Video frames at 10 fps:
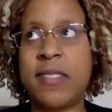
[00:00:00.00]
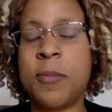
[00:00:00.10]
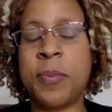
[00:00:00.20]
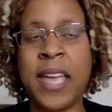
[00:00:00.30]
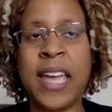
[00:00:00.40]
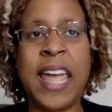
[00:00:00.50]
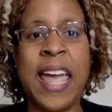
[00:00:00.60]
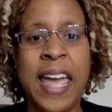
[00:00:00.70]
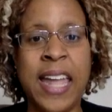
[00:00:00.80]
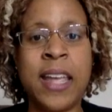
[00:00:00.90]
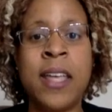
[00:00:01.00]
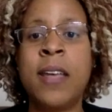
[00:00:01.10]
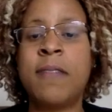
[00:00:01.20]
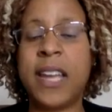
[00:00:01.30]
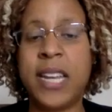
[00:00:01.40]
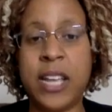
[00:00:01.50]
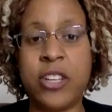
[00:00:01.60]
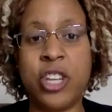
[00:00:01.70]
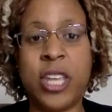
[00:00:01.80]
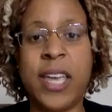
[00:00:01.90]
to plan ahead
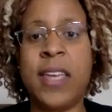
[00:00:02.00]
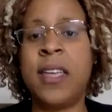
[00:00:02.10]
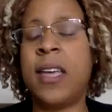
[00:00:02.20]
financially,